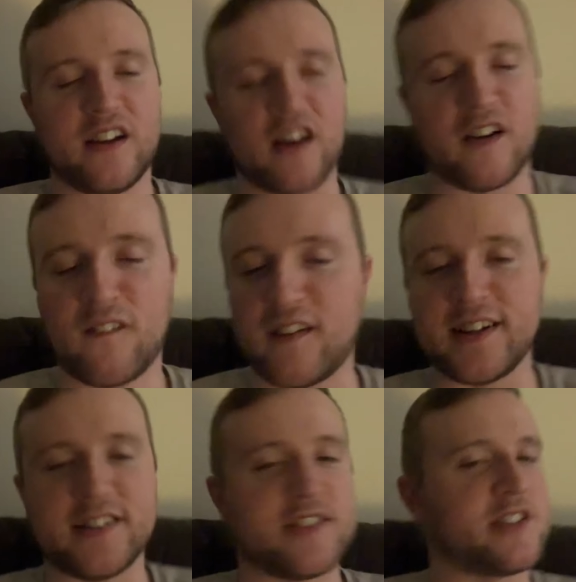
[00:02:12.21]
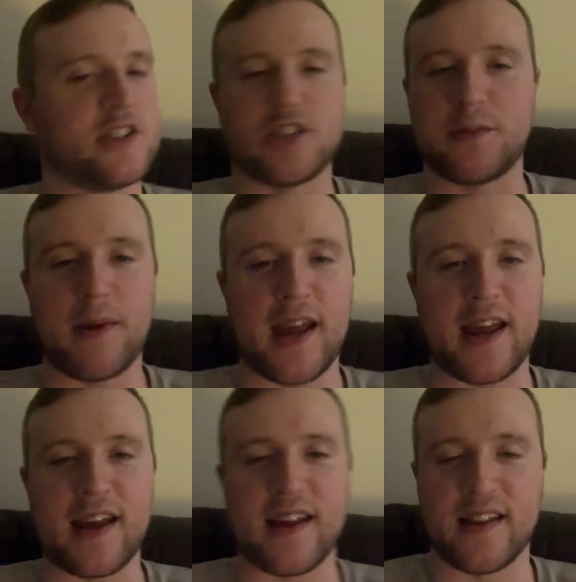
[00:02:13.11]
Otherwise, to
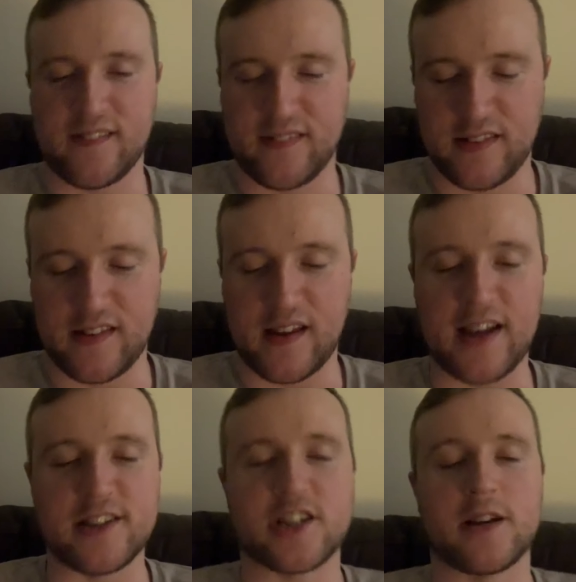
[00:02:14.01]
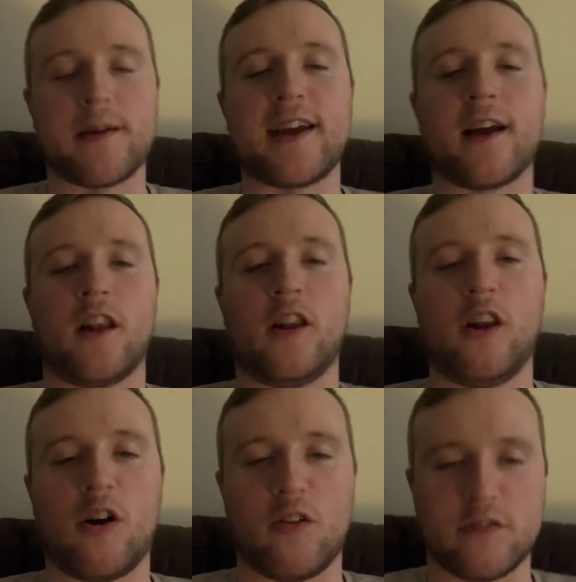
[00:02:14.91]
me, it's going to be a
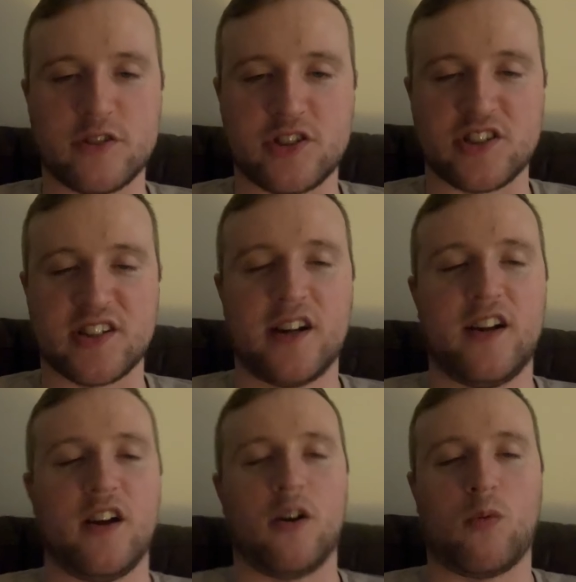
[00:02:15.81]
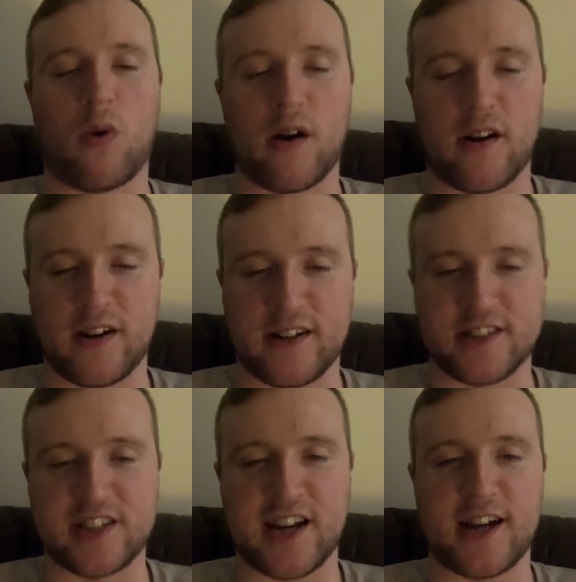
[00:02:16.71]
lot of work
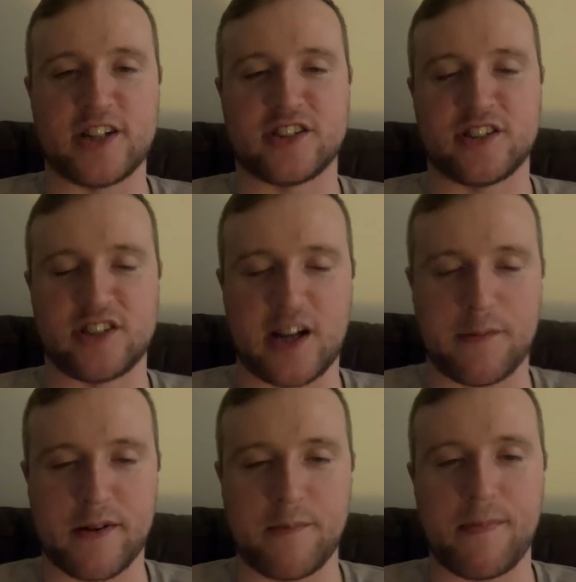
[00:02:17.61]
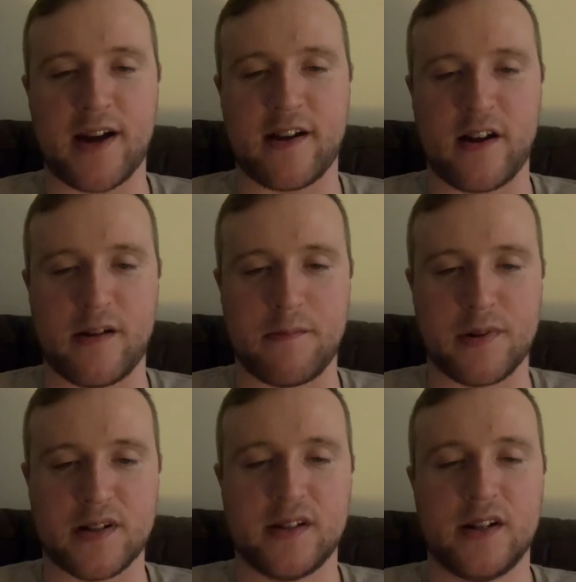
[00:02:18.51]
to catch Verstappen back up.
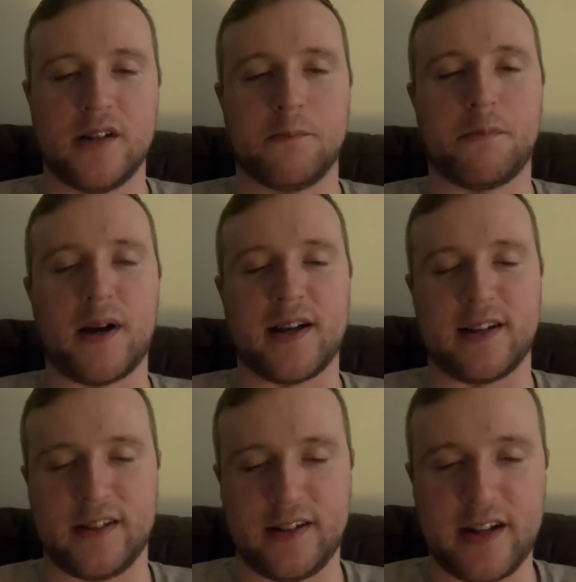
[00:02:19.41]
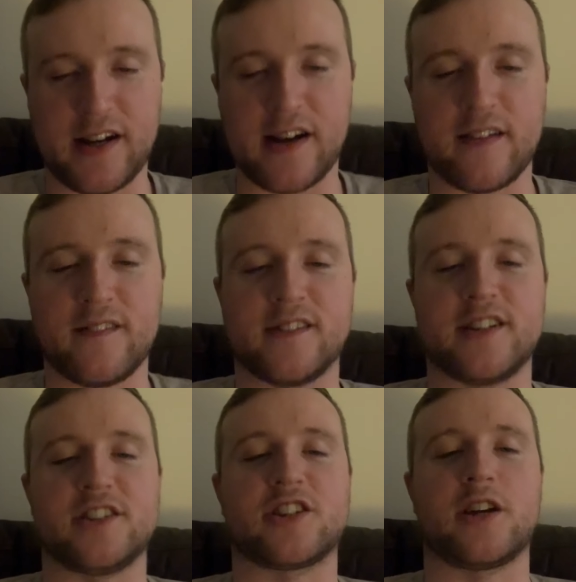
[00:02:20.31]
But, you know,
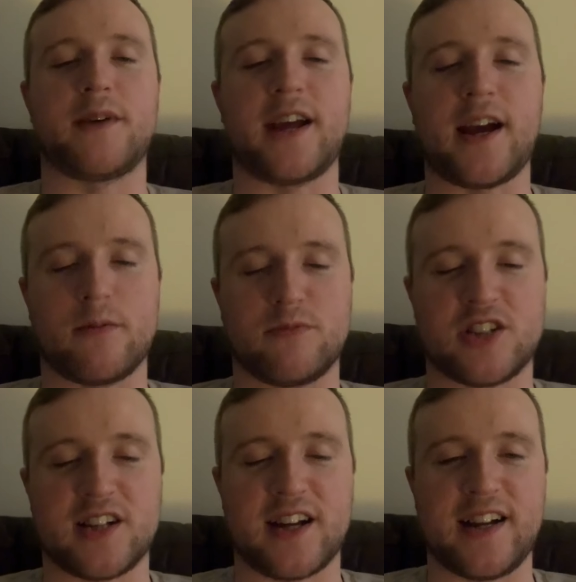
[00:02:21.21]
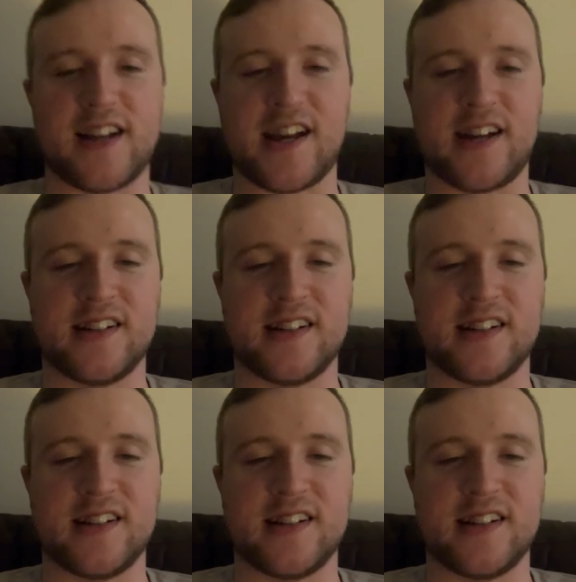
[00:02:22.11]
it's going to be absolutely